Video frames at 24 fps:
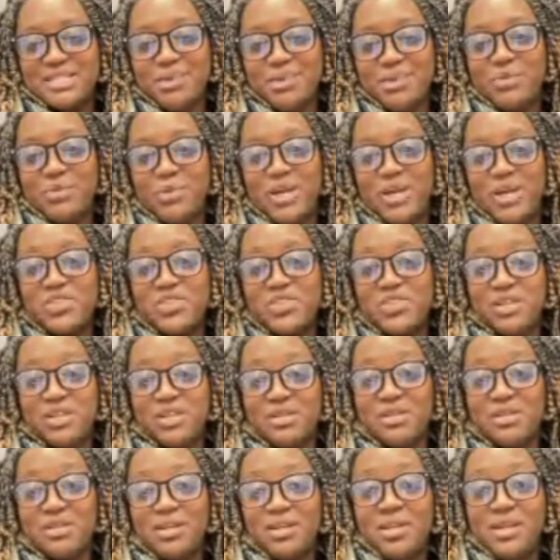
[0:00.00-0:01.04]
like,
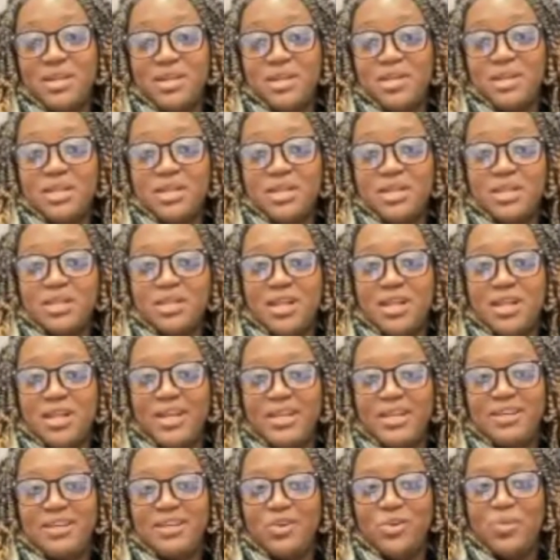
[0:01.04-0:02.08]
when they say the,
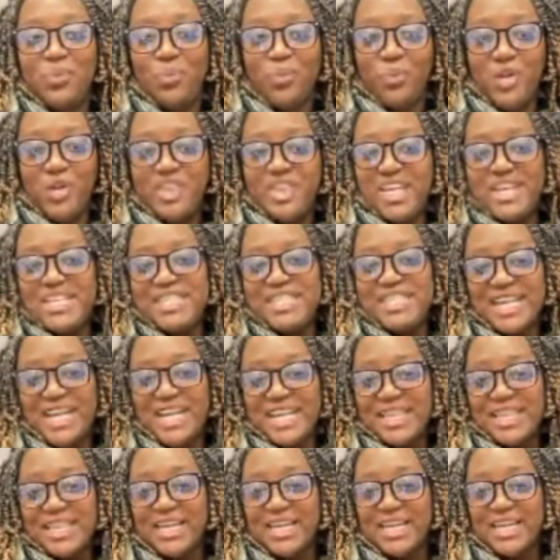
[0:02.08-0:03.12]
hi, how you doing?
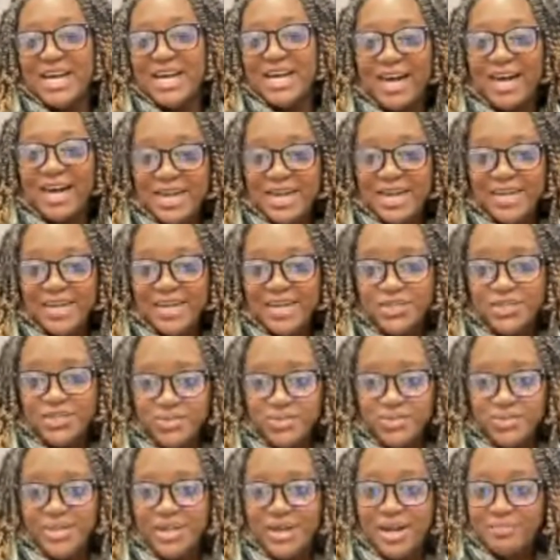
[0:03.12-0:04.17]
I'm usually like,
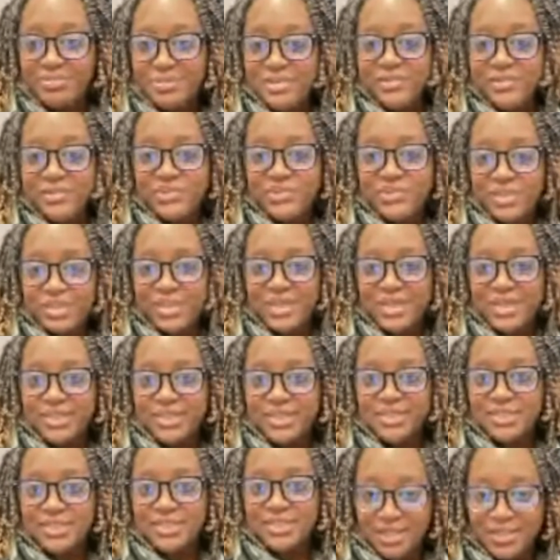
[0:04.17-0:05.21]
okay, what do you need?
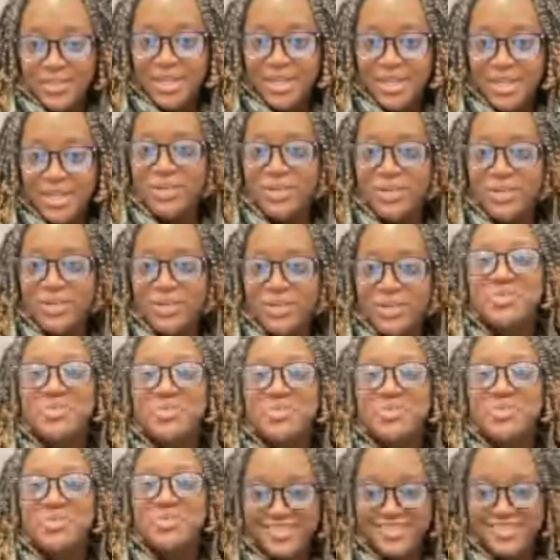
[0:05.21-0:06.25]
You know what I mean? I'm
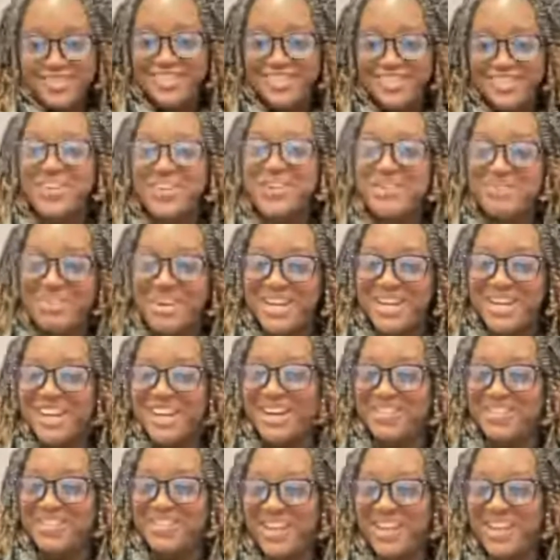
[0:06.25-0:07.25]
like, get to the point here.